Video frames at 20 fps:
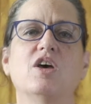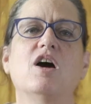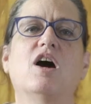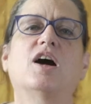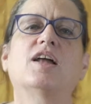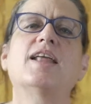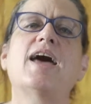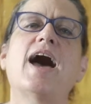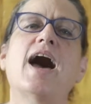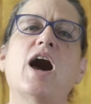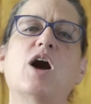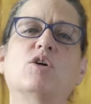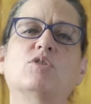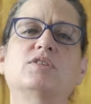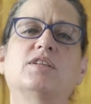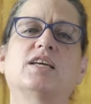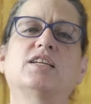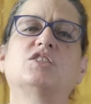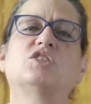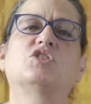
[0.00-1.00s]
on how
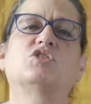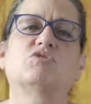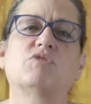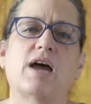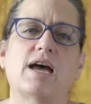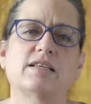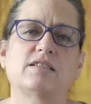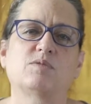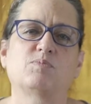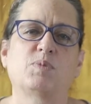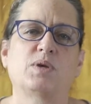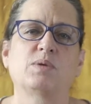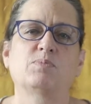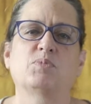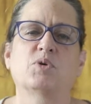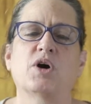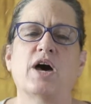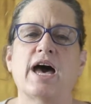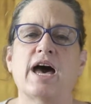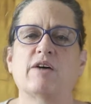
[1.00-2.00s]
they dress
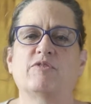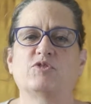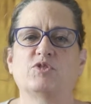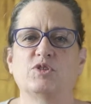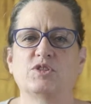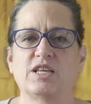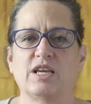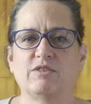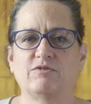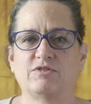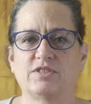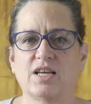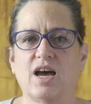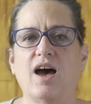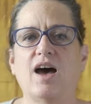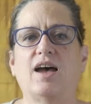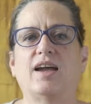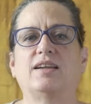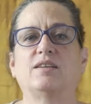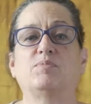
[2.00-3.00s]
people after they've
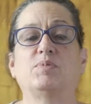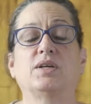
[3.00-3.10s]
died,